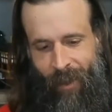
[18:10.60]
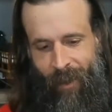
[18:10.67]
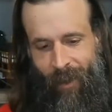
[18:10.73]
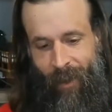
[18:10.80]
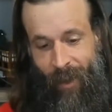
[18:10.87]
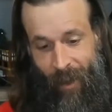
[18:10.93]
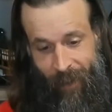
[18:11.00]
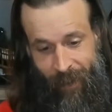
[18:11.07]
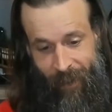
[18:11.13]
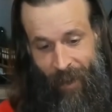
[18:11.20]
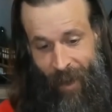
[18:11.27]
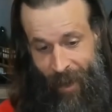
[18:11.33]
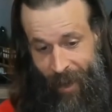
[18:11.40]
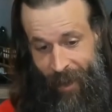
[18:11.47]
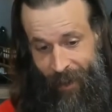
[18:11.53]
And this
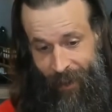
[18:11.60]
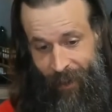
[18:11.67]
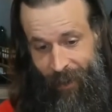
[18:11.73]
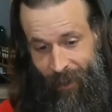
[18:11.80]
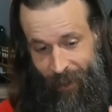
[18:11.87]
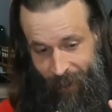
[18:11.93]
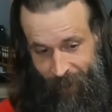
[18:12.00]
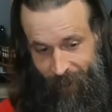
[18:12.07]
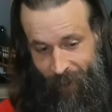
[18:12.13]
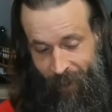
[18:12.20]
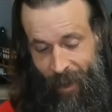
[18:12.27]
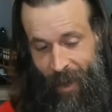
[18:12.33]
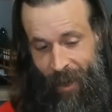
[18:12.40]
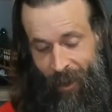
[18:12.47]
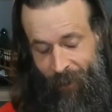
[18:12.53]
head, there's a
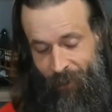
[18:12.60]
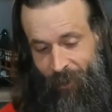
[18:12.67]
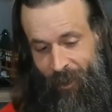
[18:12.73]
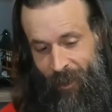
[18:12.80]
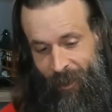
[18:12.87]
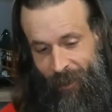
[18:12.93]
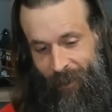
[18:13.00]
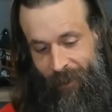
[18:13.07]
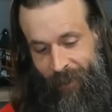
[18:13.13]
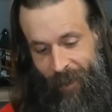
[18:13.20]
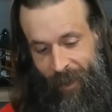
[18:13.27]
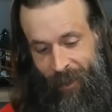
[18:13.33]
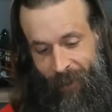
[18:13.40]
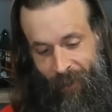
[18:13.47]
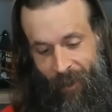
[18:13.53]
lot, I'll show you here in a second.
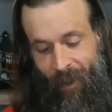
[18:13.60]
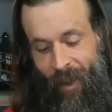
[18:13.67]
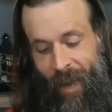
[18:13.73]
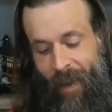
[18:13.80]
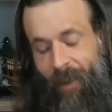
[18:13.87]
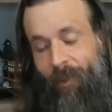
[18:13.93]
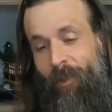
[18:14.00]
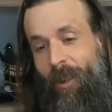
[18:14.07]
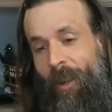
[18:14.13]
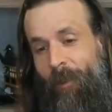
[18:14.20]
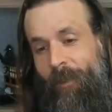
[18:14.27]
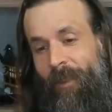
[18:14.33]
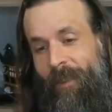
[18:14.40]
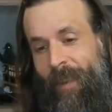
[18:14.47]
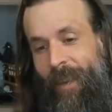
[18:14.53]
There's a lot going on with
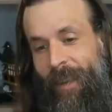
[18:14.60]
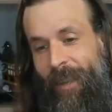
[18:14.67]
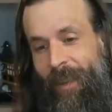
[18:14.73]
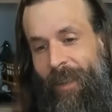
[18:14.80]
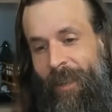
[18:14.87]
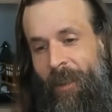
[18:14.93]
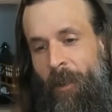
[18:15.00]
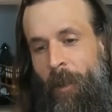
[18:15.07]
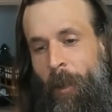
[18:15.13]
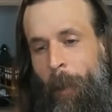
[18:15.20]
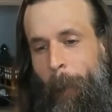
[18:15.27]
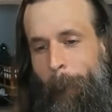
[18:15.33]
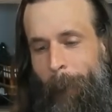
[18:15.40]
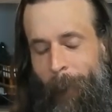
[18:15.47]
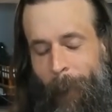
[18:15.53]
this head.
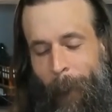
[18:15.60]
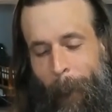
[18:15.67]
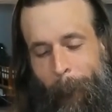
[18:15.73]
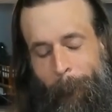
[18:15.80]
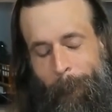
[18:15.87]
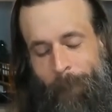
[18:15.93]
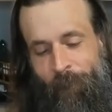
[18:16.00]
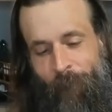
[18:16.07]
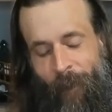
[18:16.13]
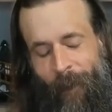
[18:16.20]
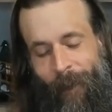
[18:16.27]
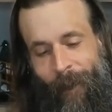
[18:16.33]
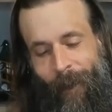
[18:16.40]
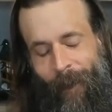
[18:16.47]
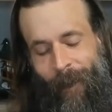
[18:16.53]
But
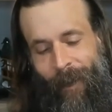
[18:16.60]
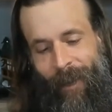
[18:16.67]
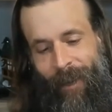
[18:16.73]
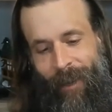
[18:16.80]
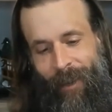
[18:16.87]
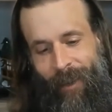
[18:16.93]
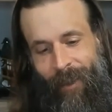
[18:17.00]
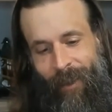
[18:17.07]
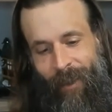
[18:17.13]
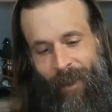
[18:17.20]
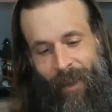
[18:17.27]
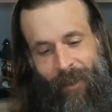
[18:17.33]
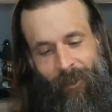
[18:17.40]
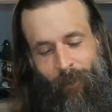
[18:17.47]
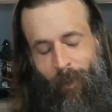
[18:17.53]
I'd
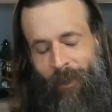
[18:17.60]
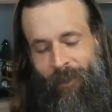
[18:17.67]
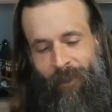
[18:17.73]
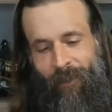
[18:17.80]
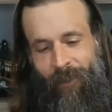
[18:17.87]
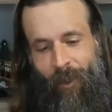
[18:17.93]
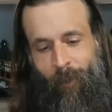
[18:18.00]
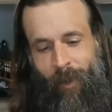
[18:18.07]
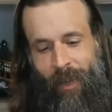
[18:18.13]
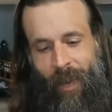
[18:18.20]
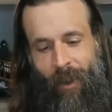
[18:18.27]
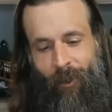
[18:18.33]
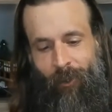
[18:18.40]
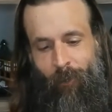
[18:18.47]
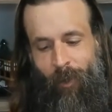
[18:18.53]
spent so many
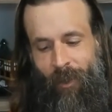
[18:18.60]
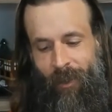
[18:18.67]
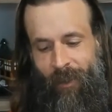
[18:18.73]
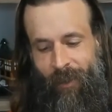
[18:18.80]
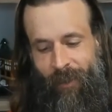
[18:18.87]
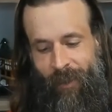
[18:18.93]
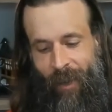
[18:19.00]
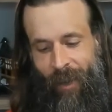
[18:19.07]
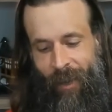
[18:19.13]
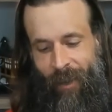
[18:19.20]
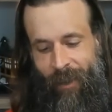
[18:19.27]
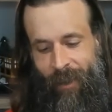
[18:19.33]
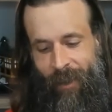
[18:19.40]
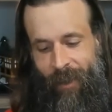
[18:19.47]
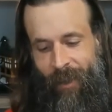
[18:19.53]
hours building this guy,
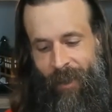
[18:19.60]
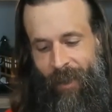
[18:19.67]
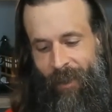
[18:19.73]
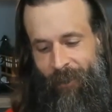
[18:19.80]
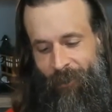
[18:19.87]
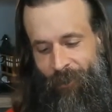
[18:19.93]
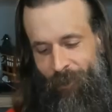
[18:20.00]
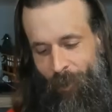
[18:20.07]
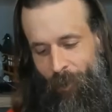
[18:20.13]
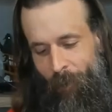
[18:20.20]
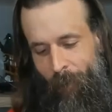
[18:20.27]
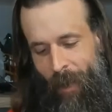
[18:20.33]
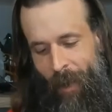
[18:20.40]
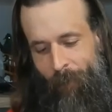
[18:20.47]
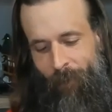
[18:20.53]
and his shoulder
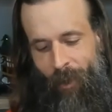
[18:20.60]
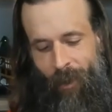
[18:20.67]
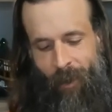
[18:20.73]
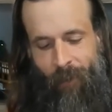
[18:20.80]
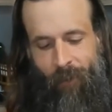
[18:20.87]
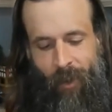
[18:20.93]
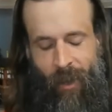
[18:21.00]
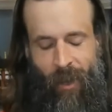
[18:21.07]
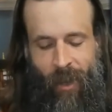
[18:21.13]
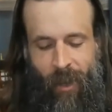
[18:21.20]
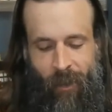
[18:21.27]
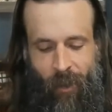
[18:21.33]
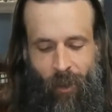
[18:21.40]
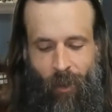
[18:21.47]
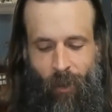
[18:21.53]
popped off, and the
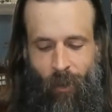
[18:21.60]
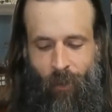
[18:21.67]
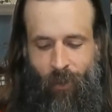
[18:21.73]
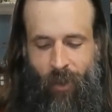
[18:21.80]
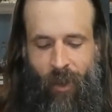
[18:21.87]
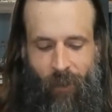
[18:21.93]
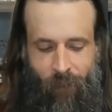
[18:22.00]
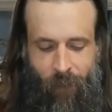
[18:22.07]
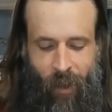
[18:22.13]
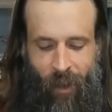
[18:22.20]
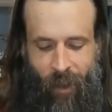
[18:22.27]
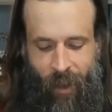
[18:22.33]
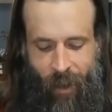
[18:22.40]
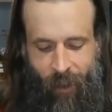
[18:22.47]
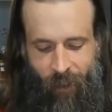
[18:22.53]
whole thing fell
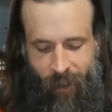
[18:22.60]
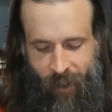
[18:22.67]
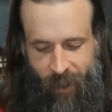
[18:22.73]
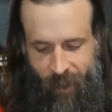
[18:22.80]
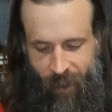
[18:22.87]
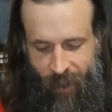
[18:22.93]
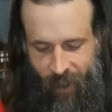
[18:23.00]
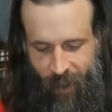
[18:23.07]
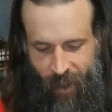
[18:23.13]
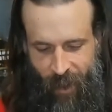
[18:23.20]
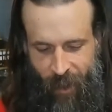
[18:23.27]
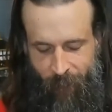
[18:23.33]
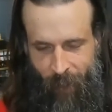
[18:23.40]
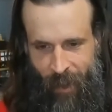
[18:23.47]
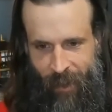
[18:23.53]
out, hit
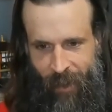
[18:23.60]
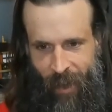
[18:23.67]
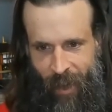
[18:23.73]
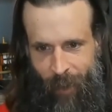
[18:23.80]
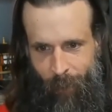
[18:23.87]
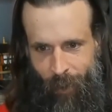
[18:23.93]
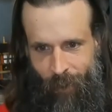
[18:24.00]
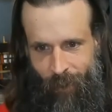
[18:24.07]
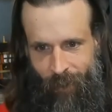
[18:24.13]
my table.